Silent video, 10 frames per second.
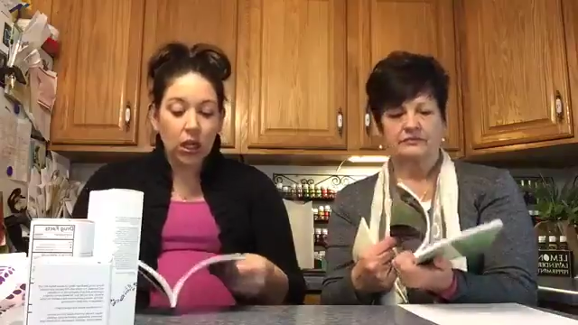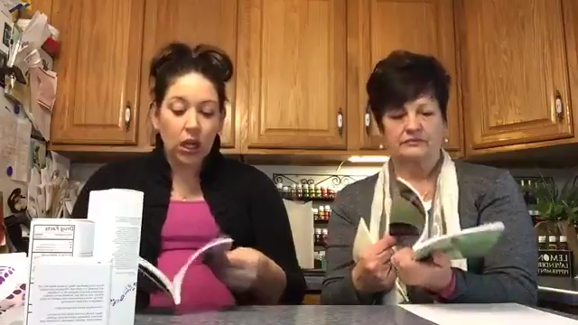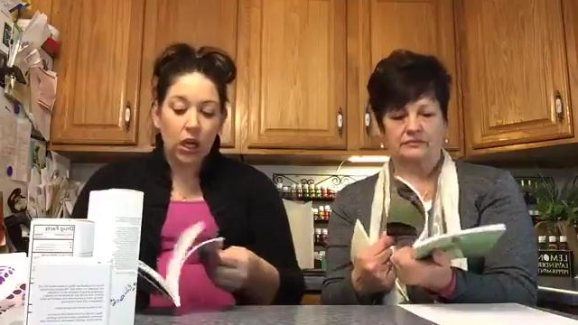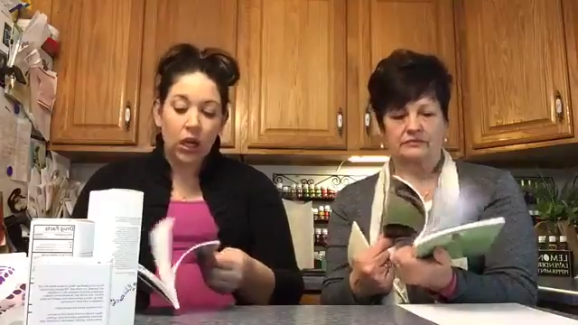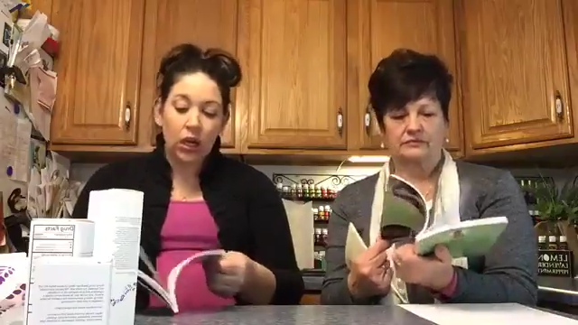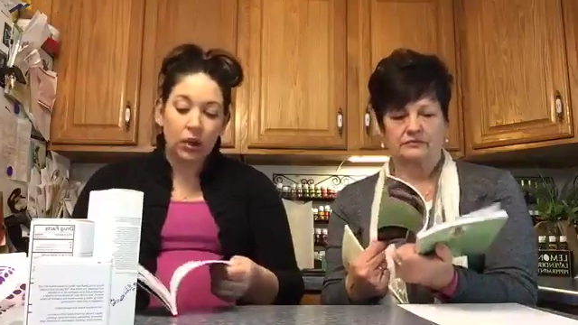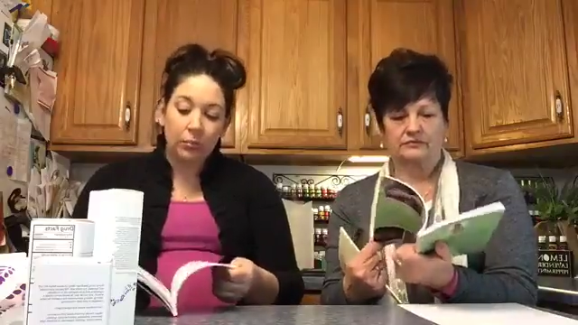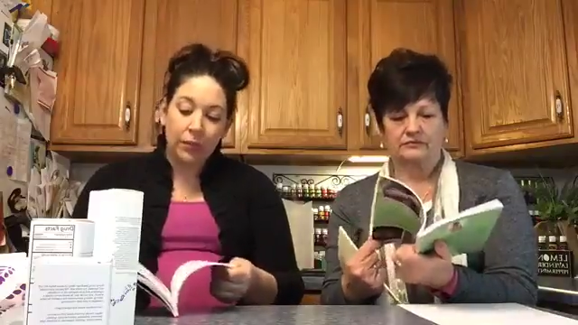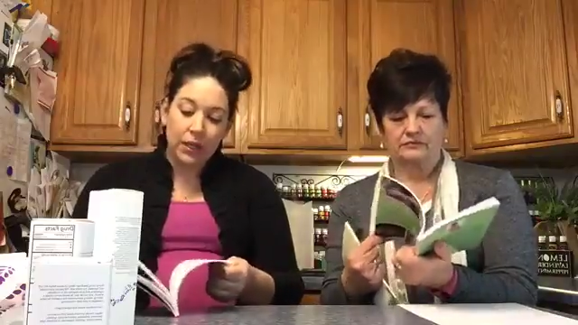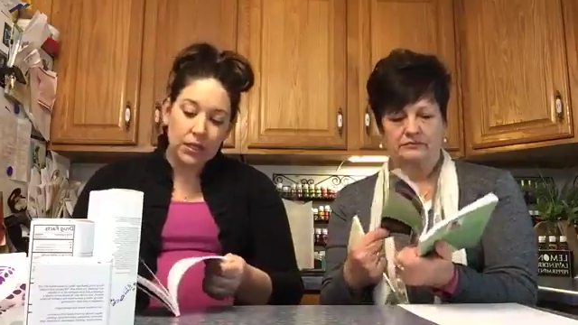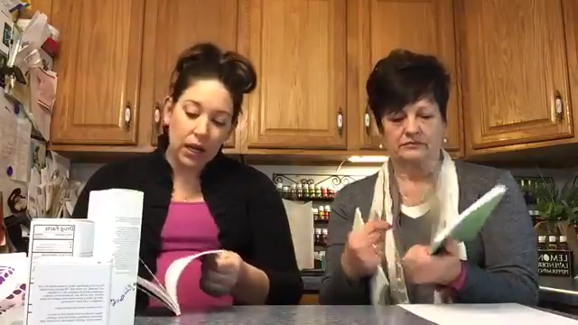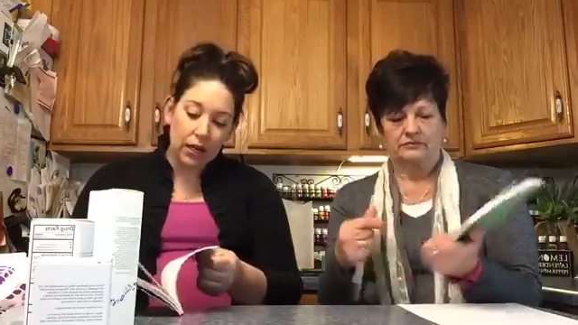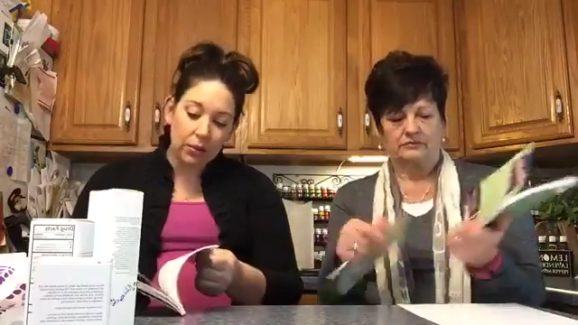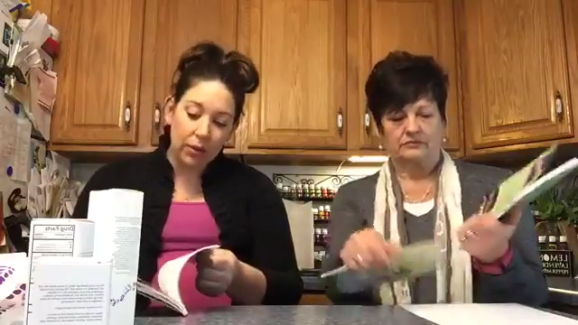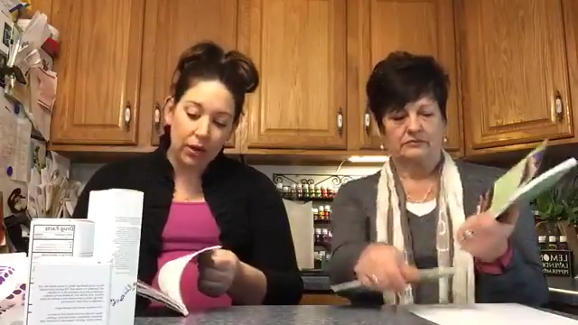Speaker 1: Um, they
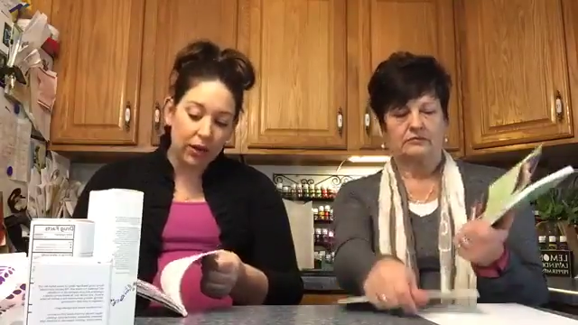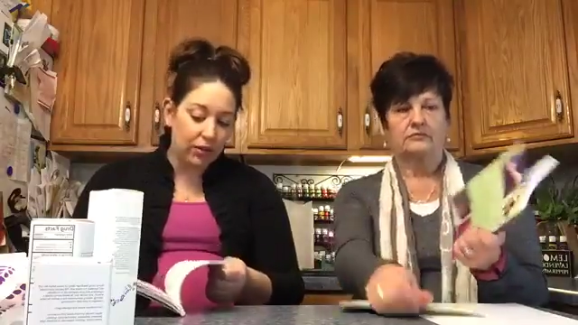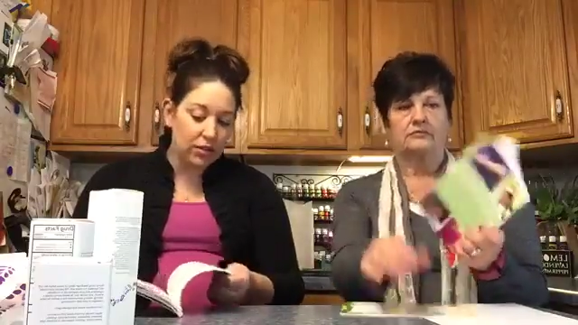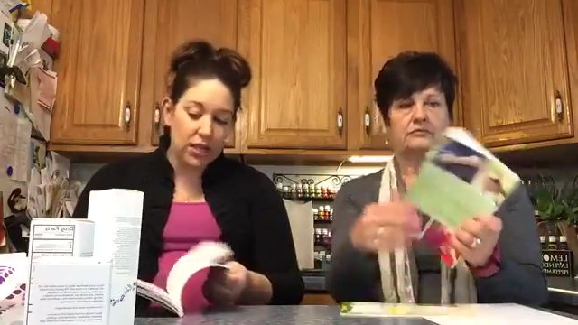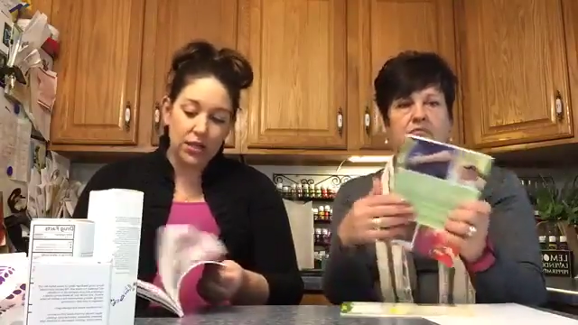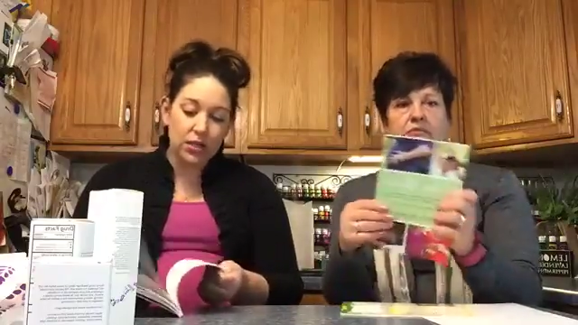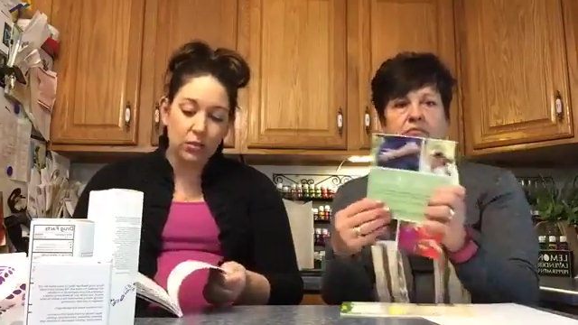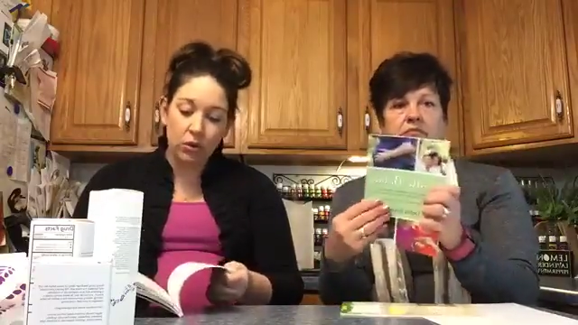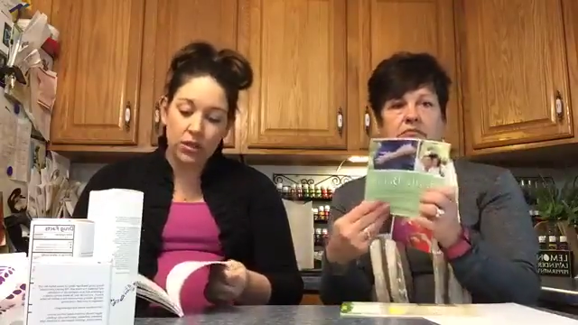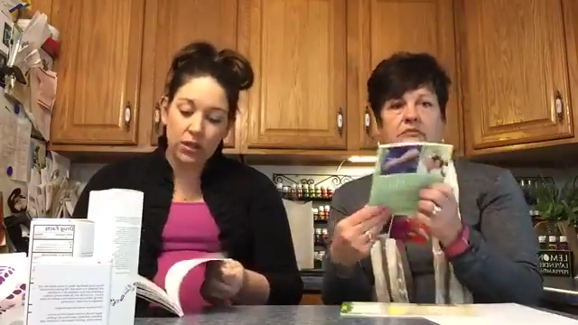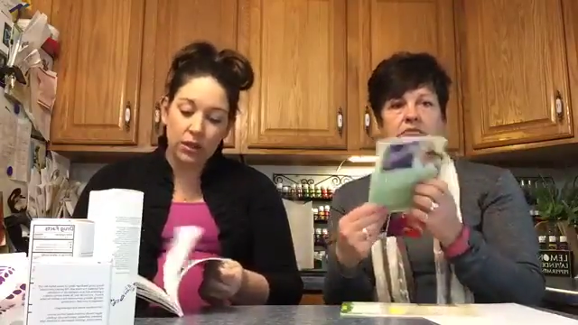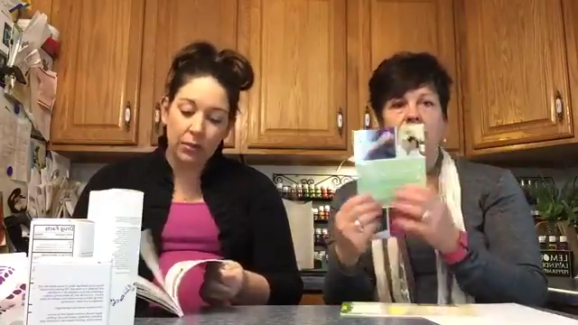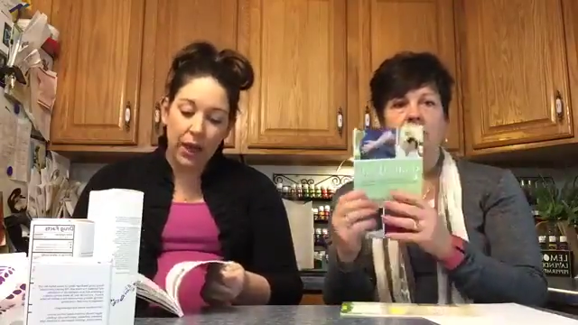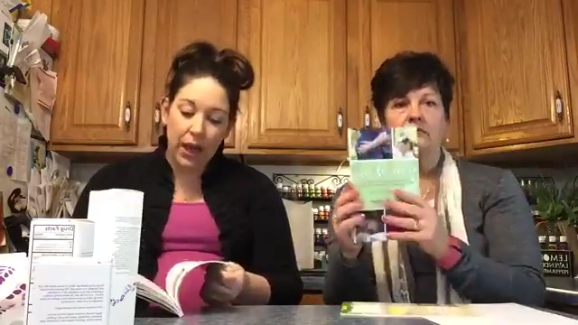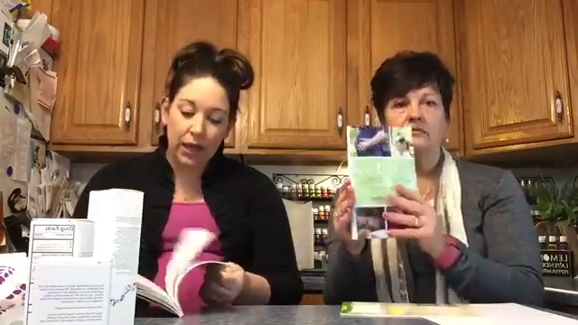talk about, there's testimonies in the
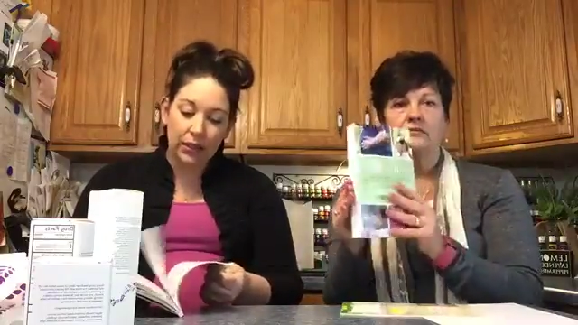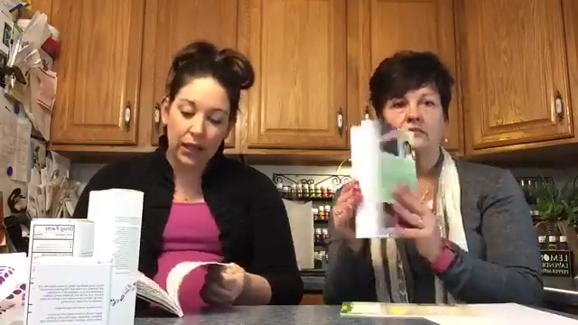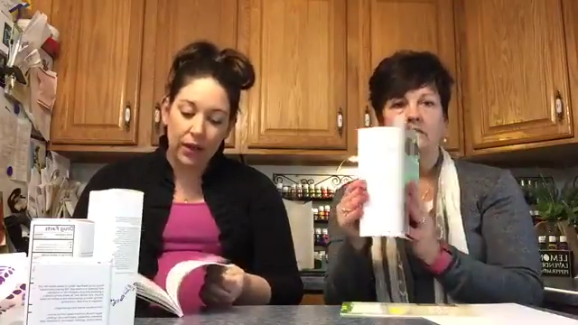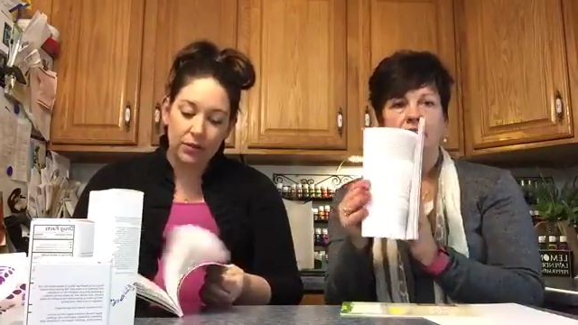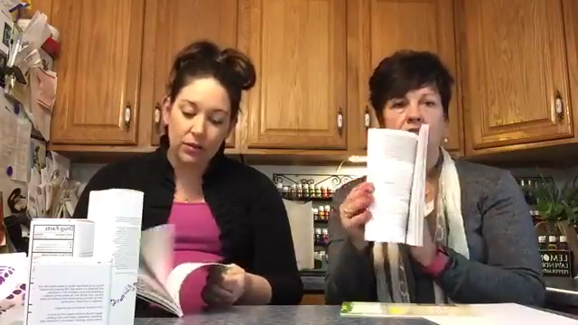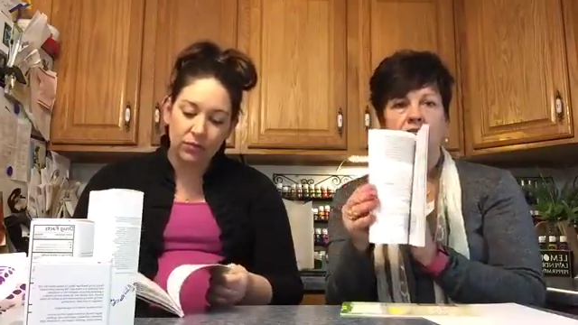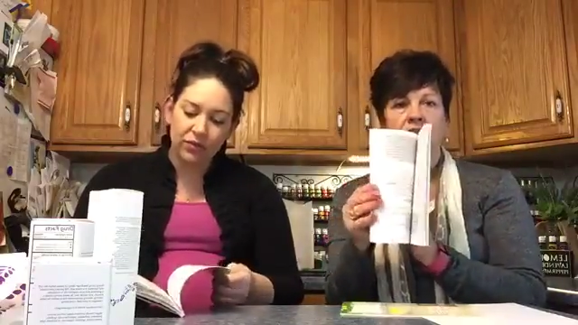back. They have some